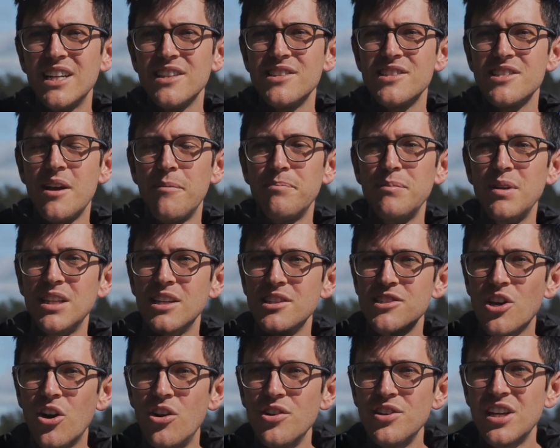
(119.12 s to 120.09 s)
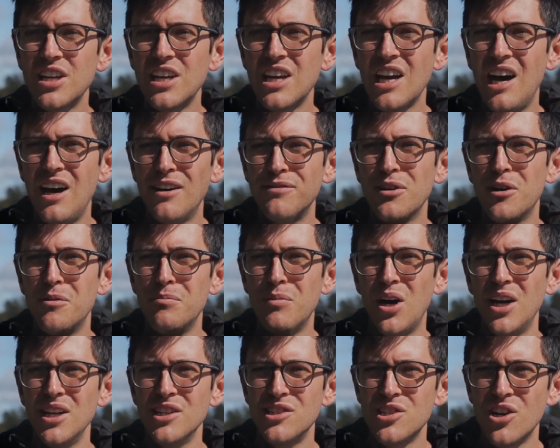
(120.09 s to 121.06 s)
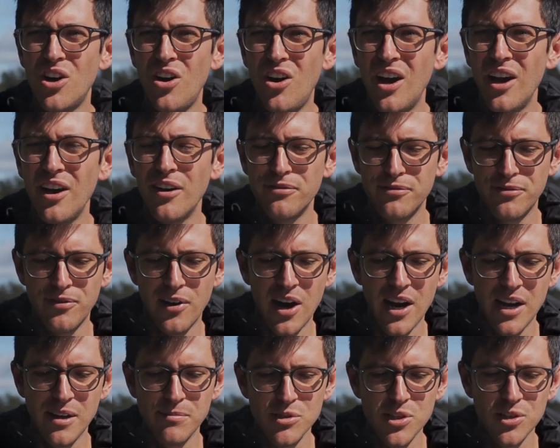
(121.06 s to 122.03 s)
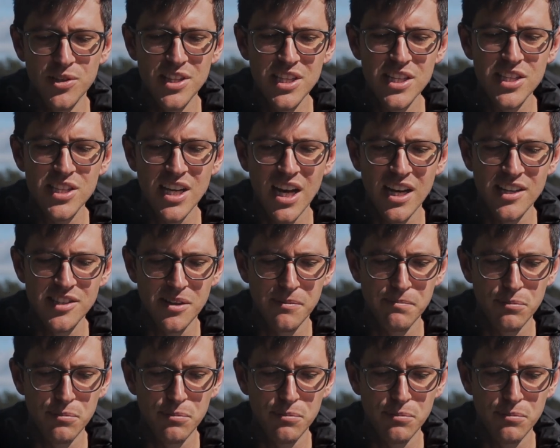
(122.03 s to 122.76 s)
it at something that's going to cover my entire frame. So in this case,